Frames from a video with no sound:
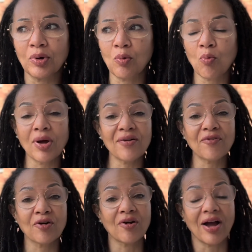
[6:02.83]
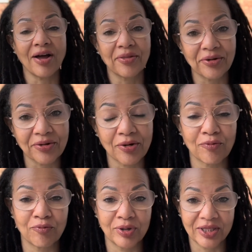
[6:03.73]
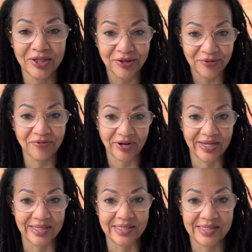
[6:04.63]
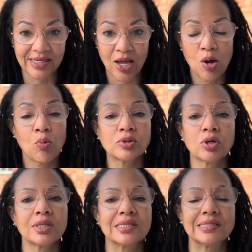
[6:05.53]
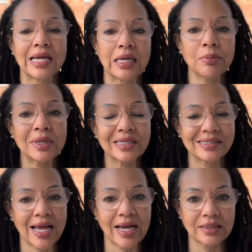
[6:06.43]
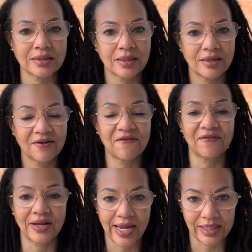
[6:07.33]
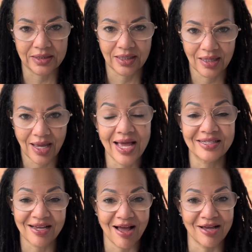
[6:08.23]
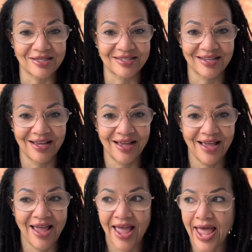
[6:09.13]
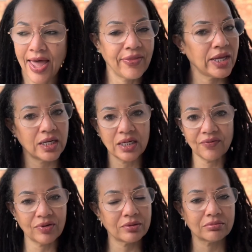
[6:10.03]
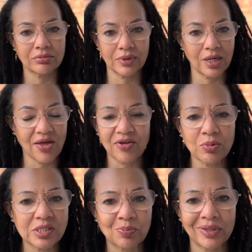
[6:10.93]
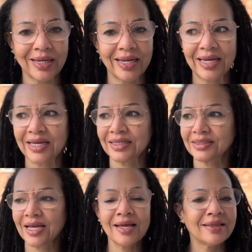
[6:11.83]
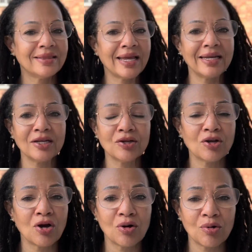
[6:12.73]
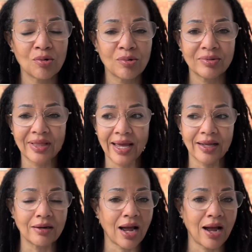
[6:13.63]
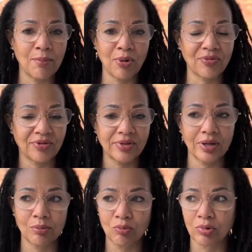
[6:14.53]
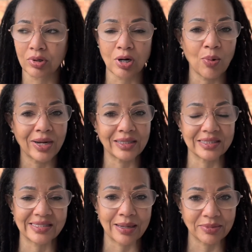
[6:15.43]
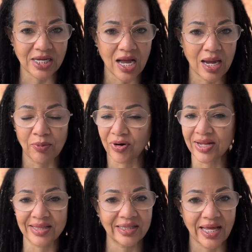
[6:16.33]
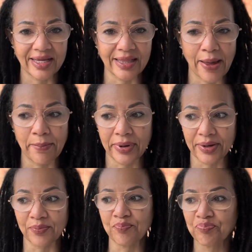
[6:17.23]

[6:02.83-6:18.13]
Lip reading: Well, one of her other really good friends was on the same exact flight as us. And they didn't even, nothing was planned. They didn't know that both of them were going at the same time or anything like that, but